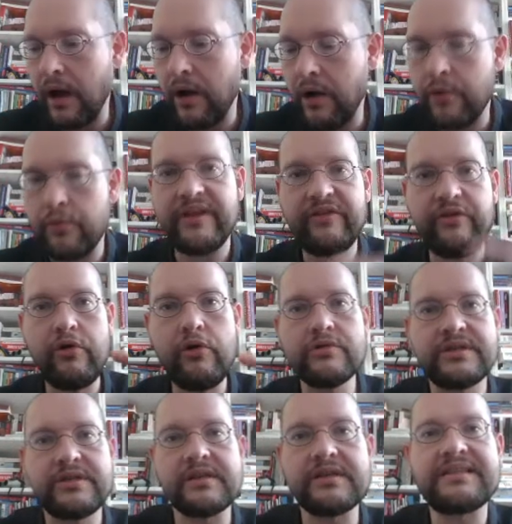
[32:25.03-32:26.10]

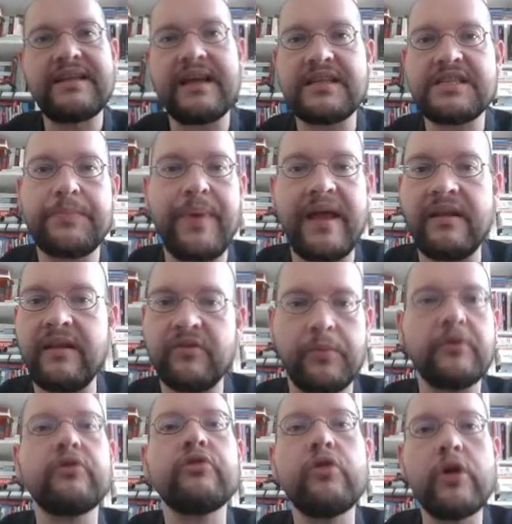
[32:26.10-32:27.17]
reduce the state spendings,
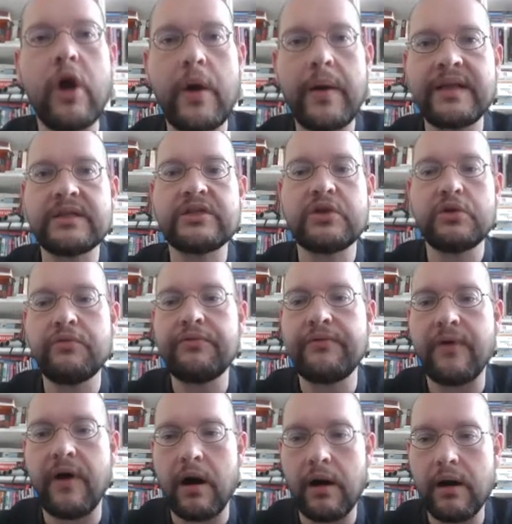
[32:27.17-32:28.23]
but you're going too
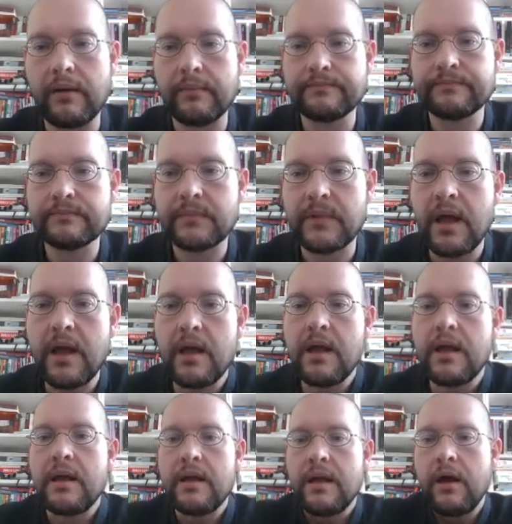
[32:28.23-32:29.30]
far.
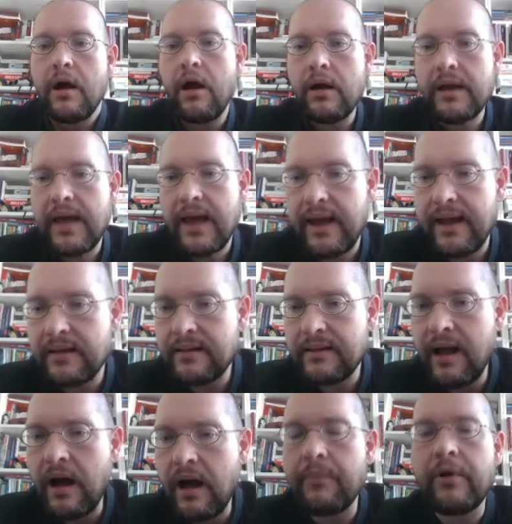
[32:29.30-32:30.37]
Okay,
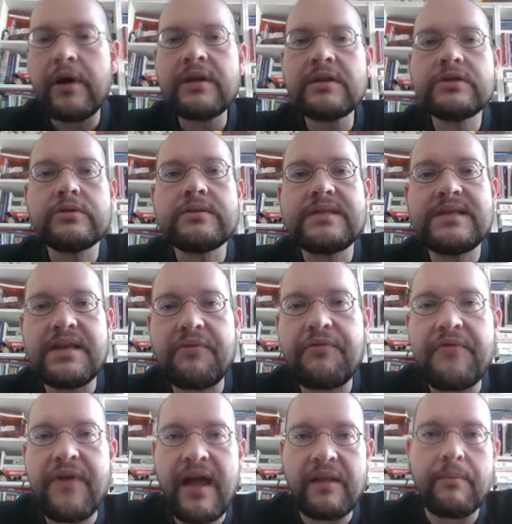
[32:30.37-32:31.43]
now I'm going to
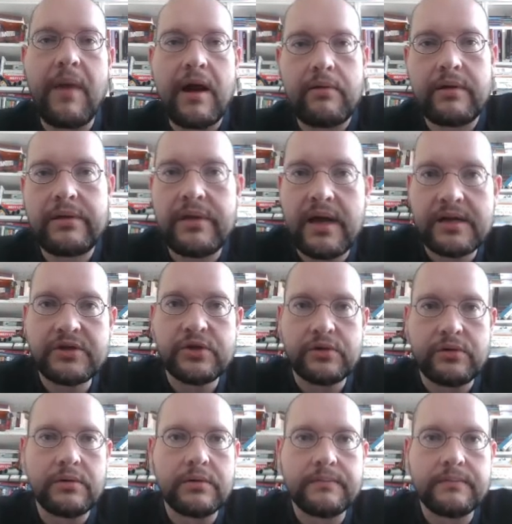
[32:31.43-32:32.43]
defend Margaret Thatcher.